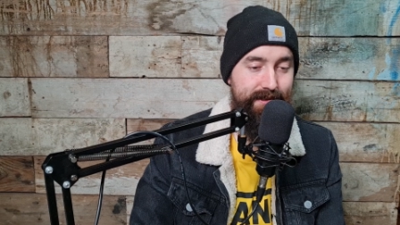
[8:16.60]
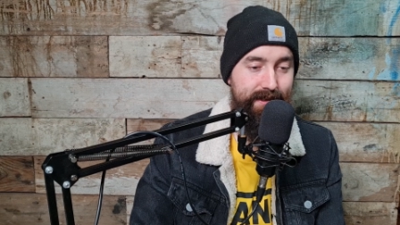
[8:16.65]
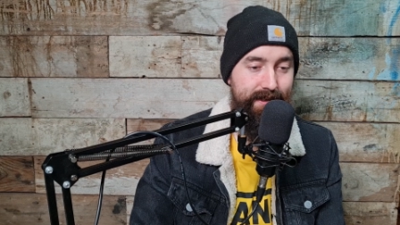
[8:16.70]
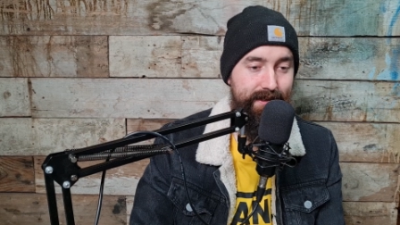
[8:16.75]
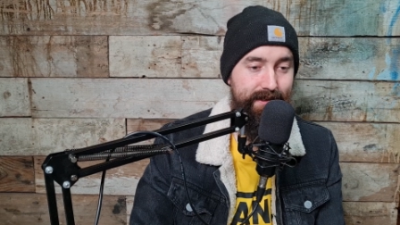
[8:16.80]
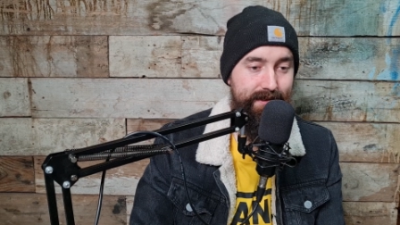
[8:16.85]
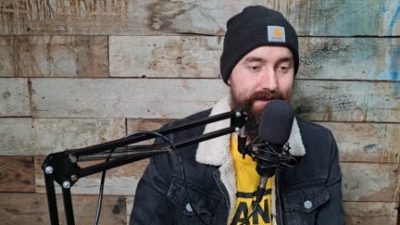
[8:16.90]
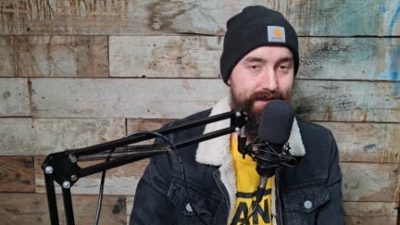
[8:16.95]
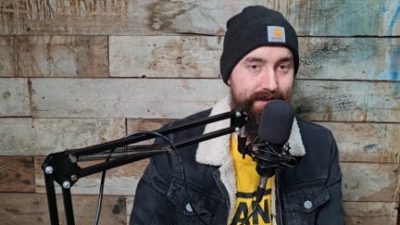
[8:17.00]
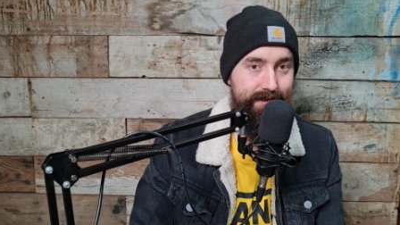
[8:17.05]

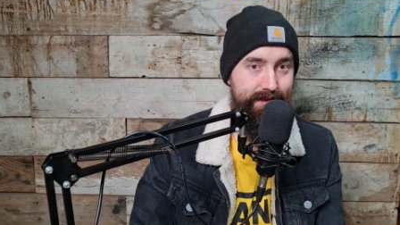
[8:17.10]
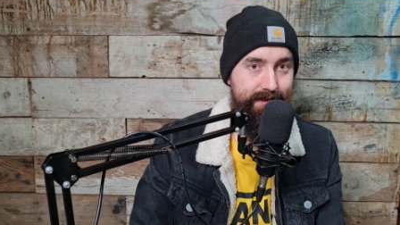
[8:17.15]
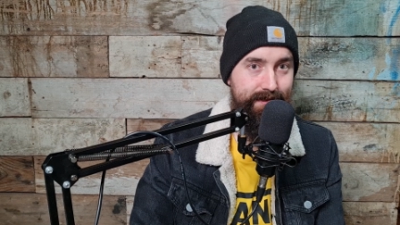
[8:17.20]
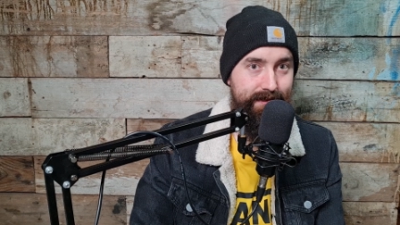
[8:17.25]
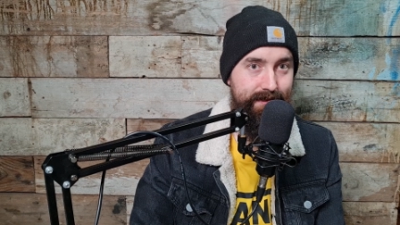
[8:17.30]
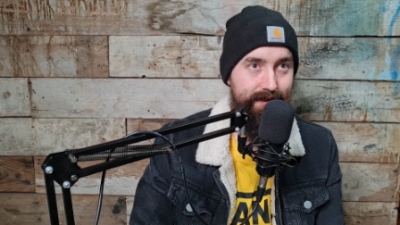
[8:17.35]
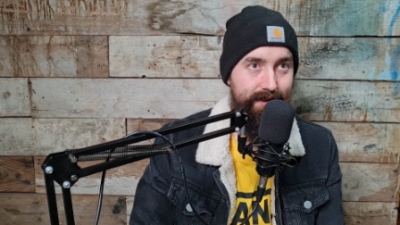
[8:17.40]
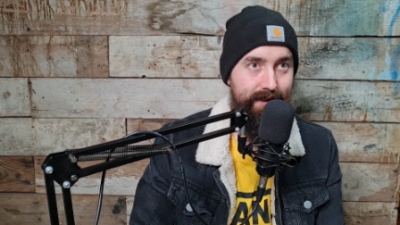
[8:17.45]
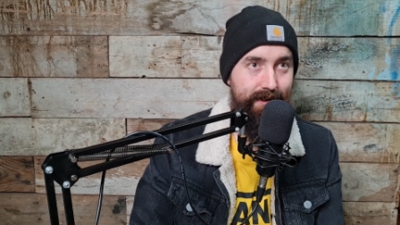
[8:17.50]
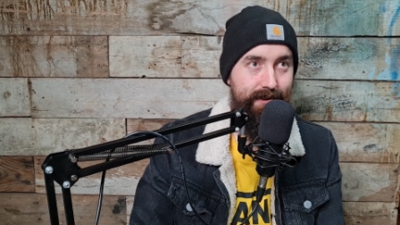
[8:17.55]
like.
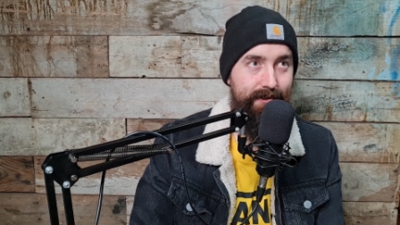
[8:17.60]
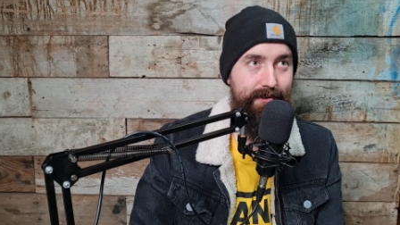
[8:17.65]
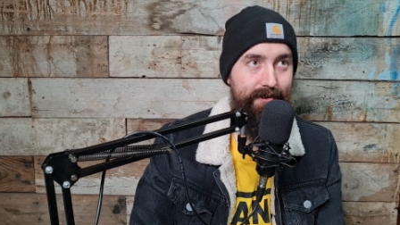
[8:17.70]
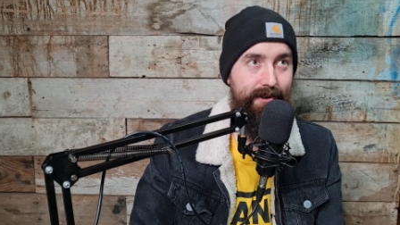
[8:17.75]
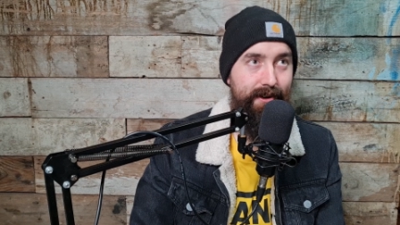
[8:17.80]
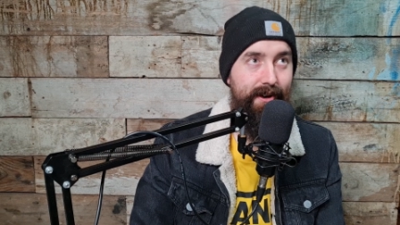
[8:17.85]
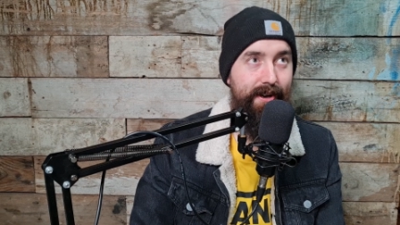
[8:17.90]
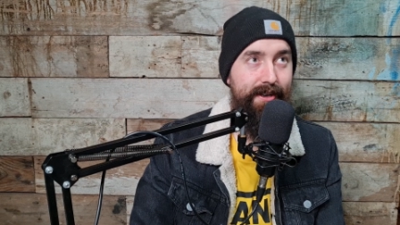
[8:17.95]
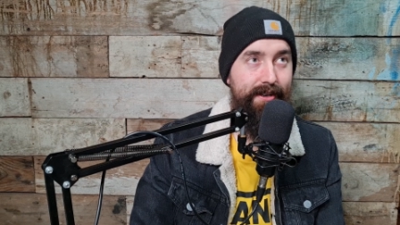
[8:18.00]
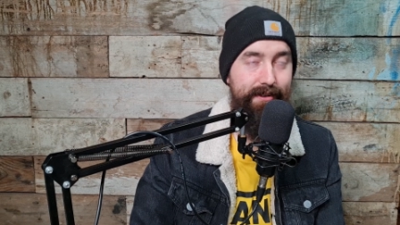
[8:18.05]
Oh,
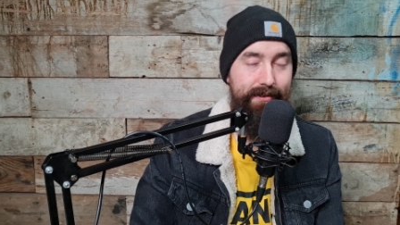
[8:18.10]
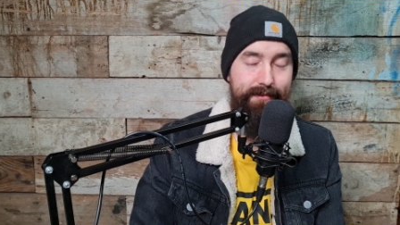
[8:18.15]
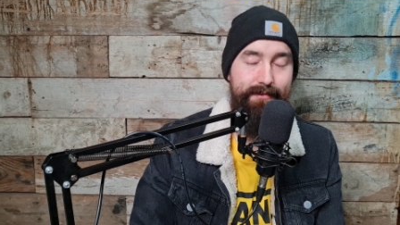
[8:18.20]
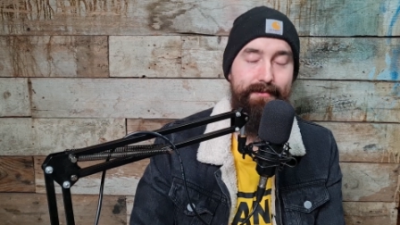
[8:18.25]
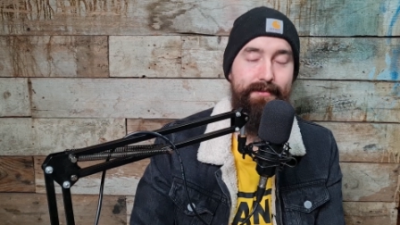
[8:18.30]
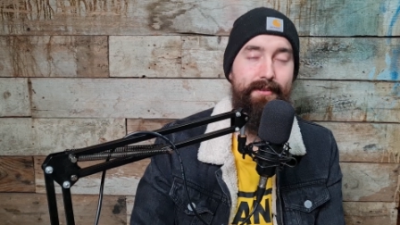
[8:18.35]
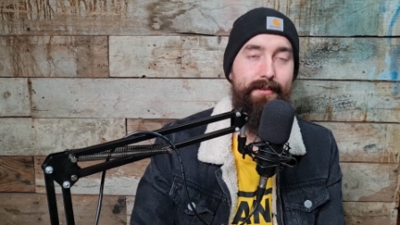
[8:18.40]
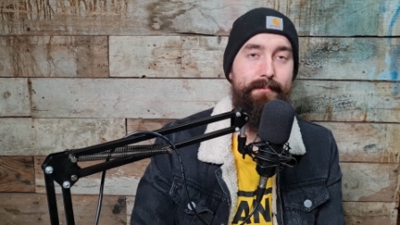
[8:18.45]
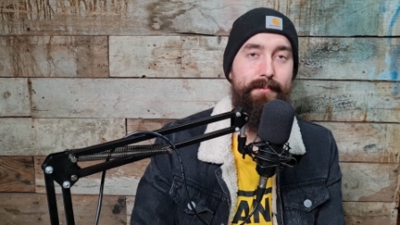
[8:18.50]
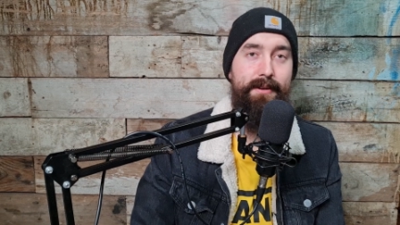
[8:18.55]
I
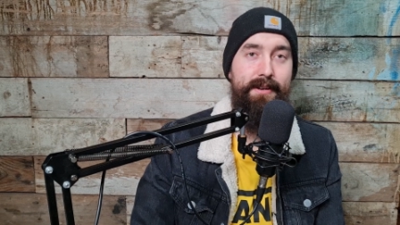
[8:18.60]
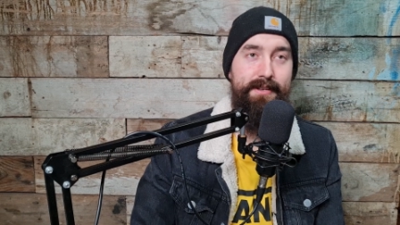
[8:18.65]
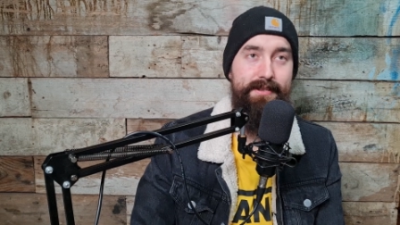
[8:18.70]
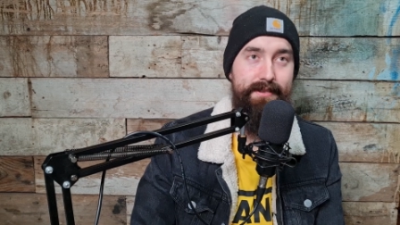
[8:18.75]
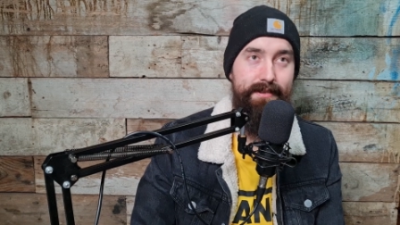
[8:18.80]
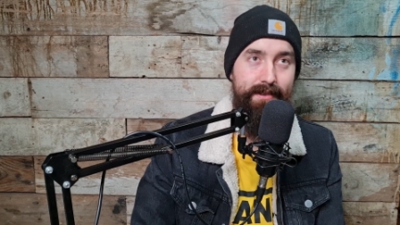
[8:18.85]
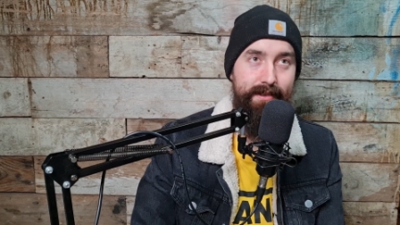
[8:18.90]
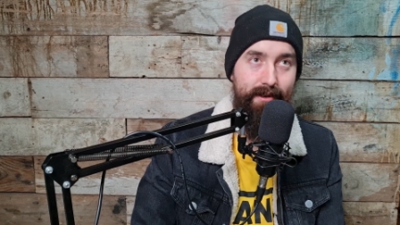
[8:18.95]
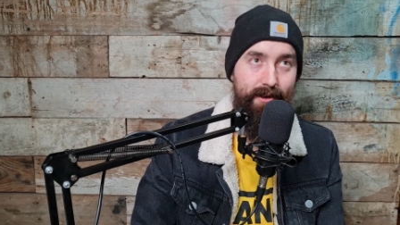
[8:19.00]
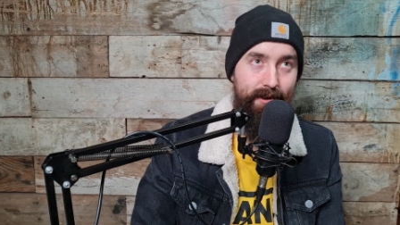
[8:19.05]
personally,